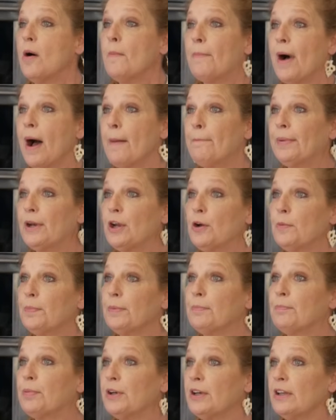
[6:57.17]
pop it
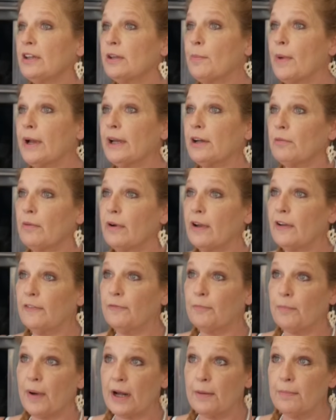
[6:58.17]
open, put it in the
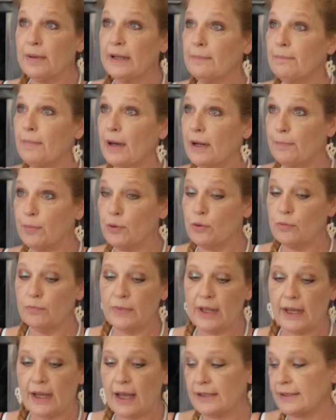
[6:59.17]
microwave, bada bing, bada
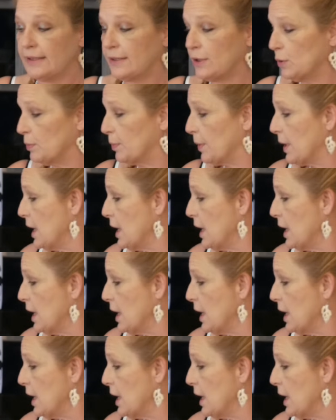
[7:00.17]
boom, they got soup.